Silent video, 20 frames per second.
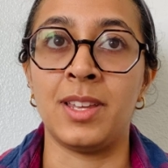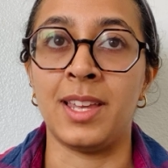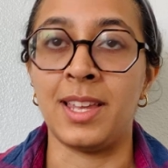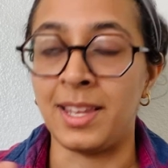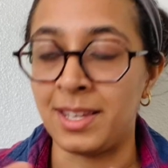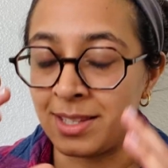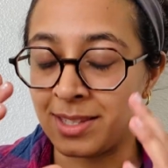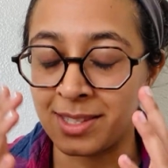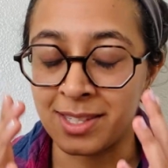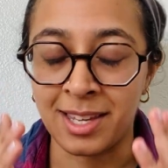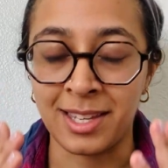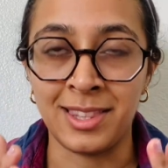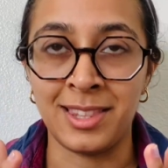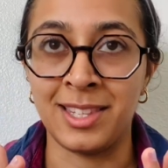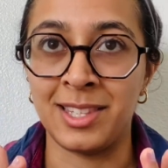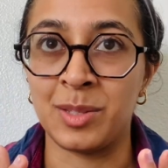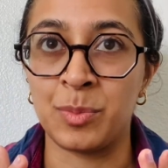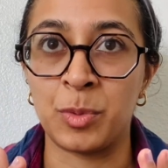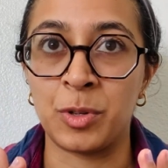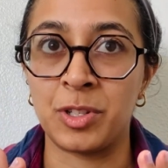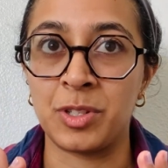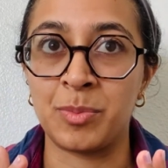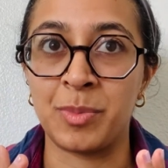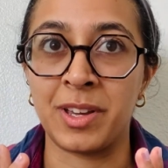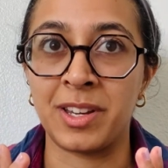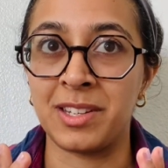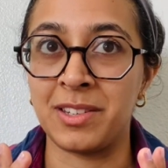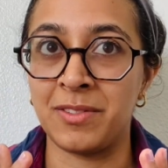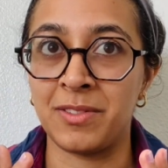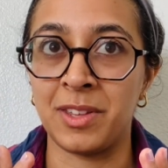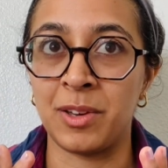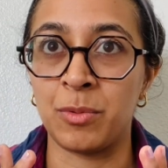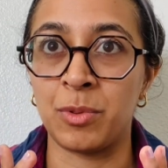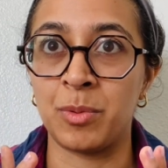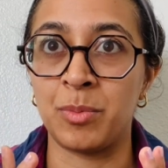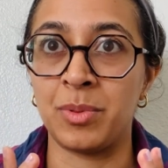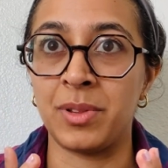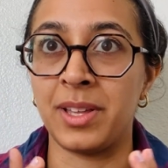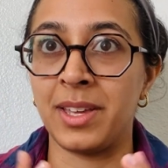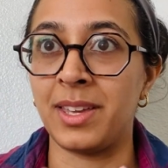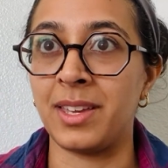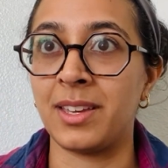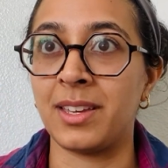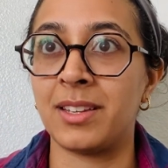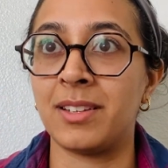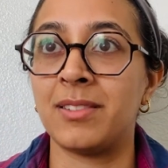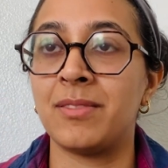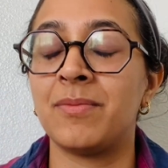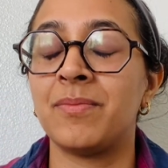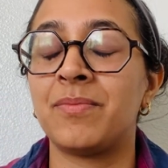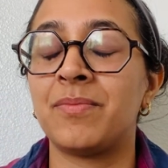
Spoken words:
Inside this perspective that we're playing in.